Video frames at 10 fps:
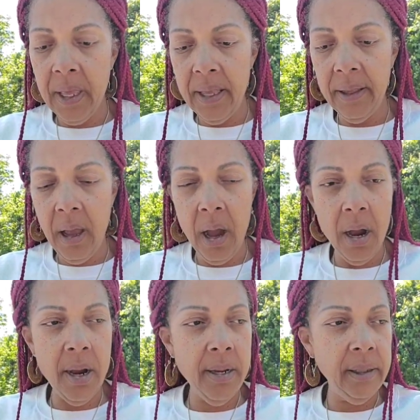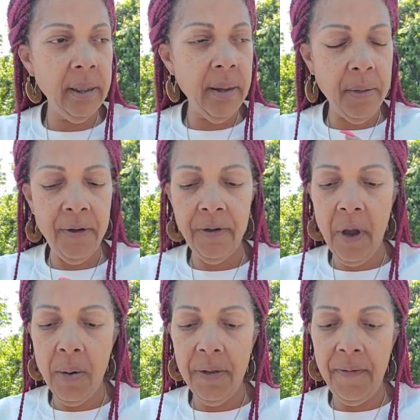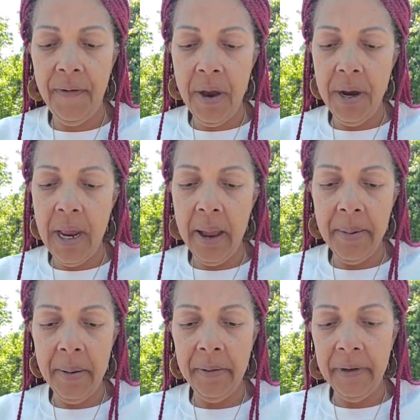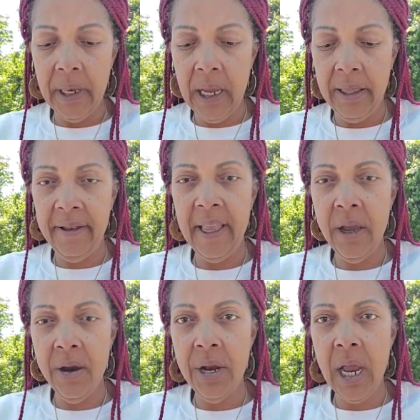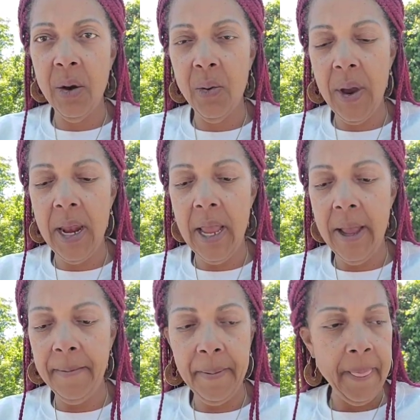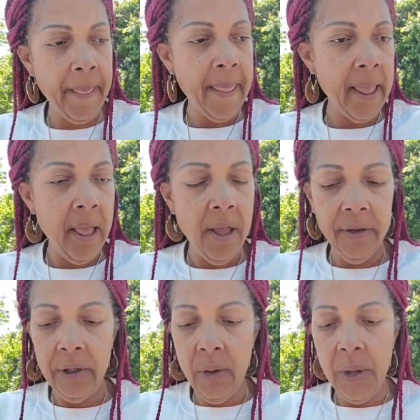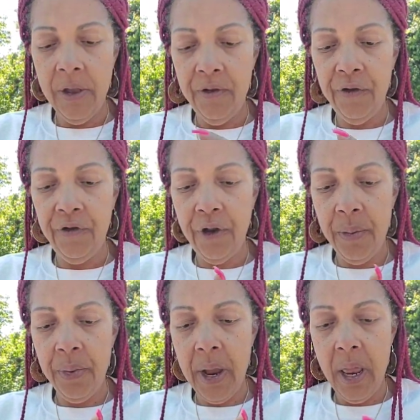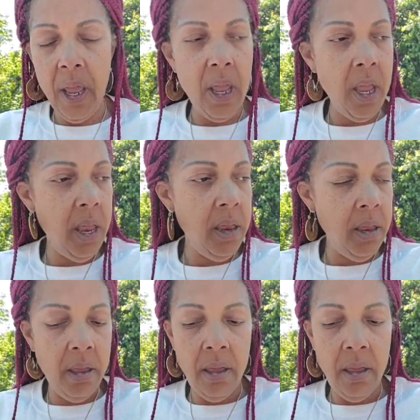these cards. I'm going to start with the fairy deck, but I'm going to get the seeker deck ready so we can just jump right in.